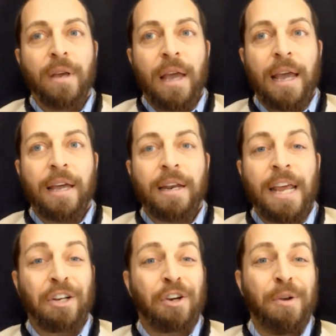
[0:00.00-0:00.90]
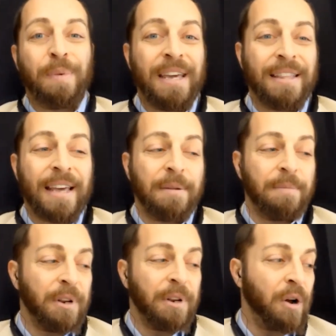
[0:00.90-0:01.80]
And it could be that,
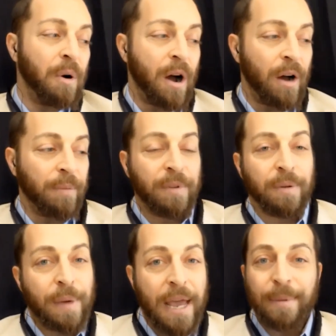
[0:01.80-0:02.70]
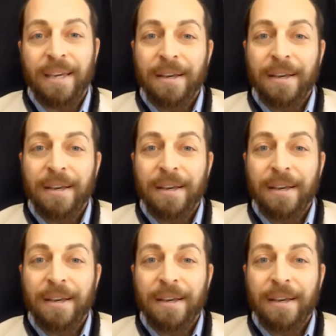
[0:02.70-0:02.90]
maybe